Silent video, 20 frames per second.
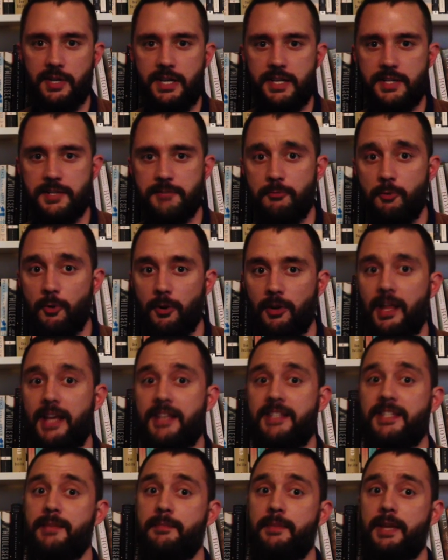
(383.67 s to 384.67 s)
is more or
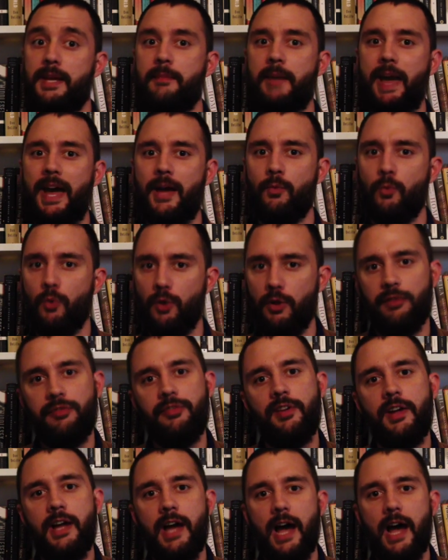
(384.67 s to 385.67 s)
less the big bad
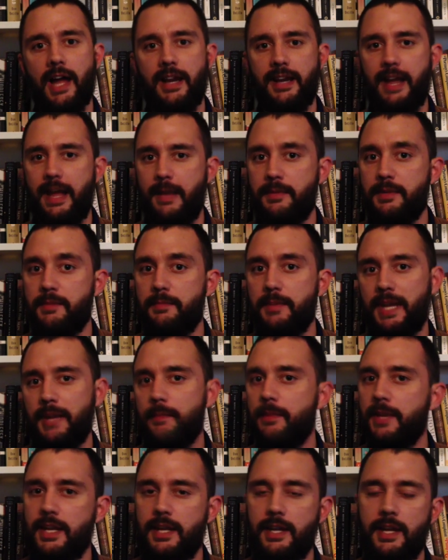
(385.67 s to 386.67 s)
wolf, named
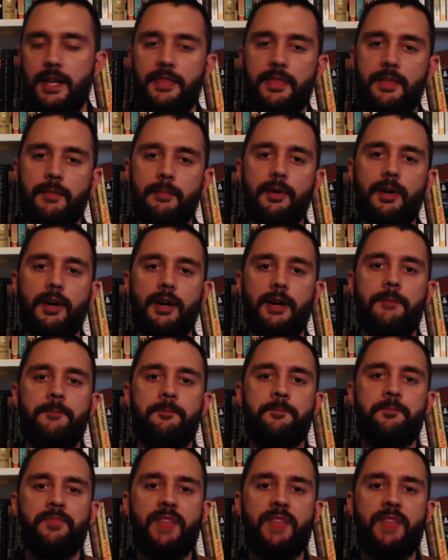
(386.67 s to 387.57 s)
Bigby in the book.